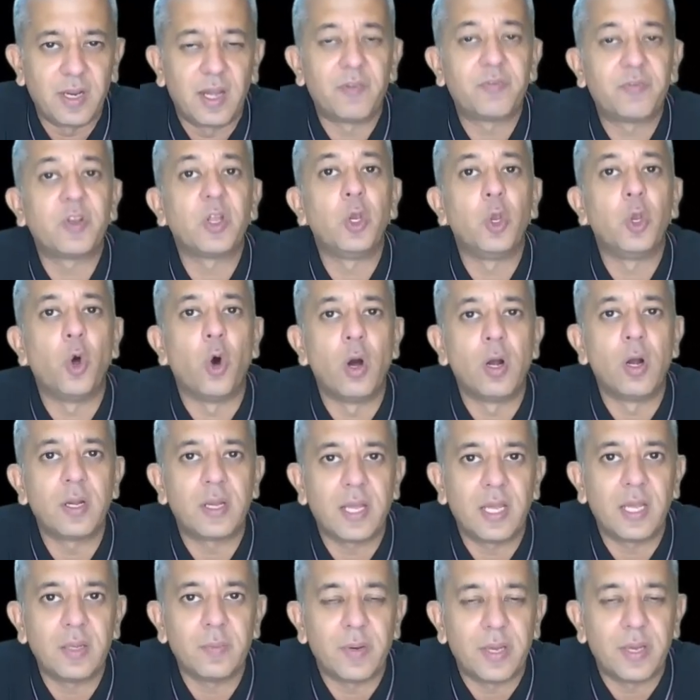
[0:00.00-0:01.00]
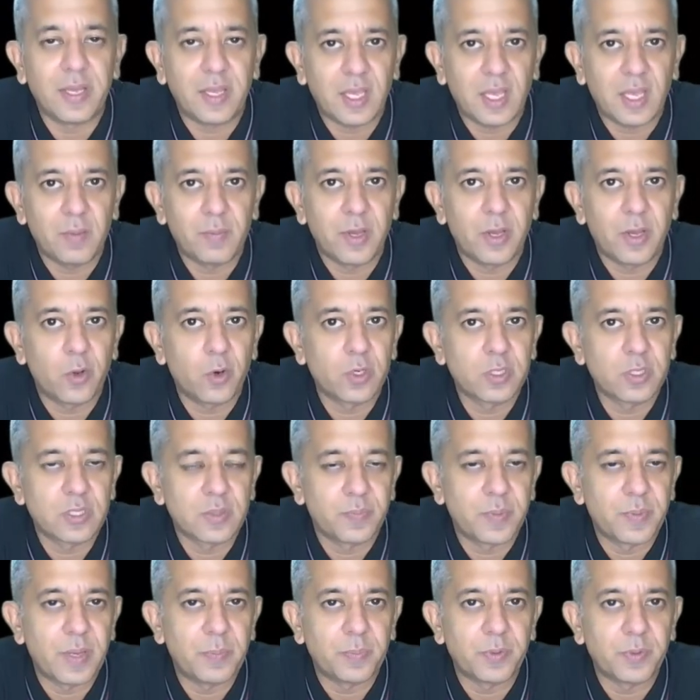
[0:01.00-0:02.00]
After a long time, I came across a
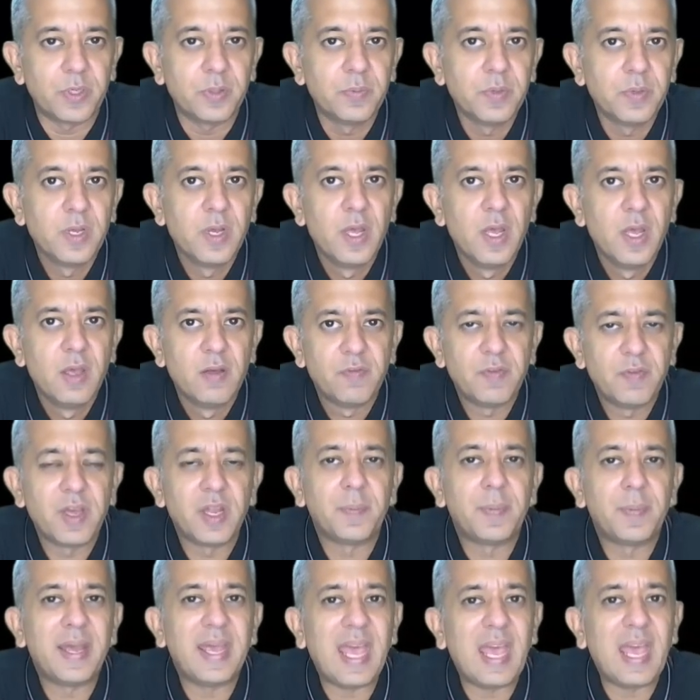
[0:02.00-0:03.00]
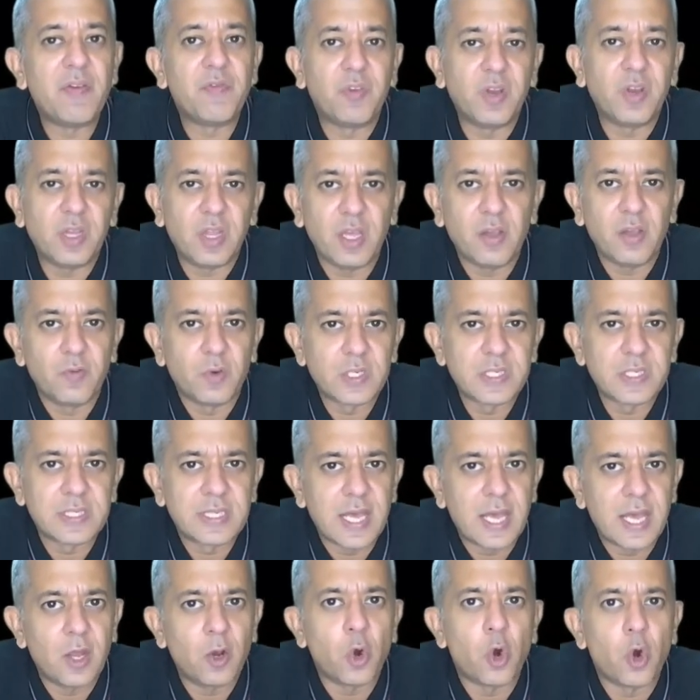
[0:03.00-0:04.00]
paper whereby everything was
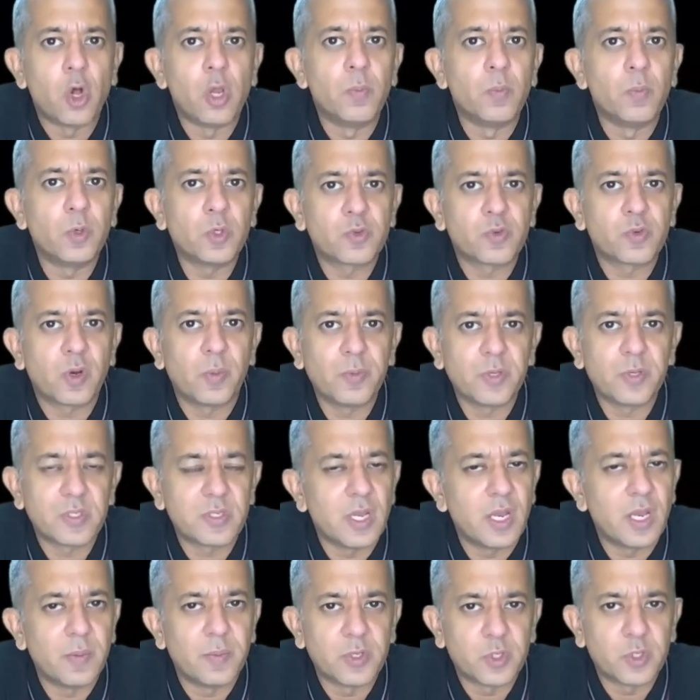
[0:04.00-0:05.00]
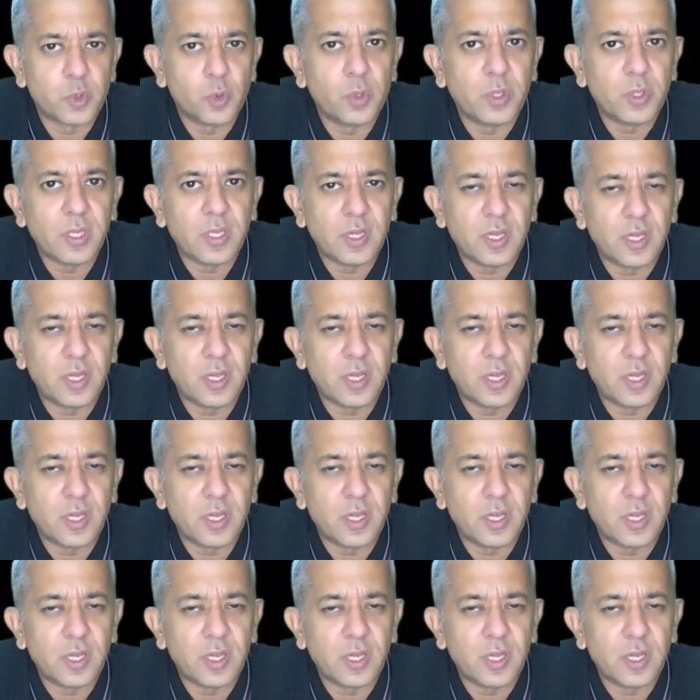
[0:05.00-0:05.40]
there almost from your syllabus only.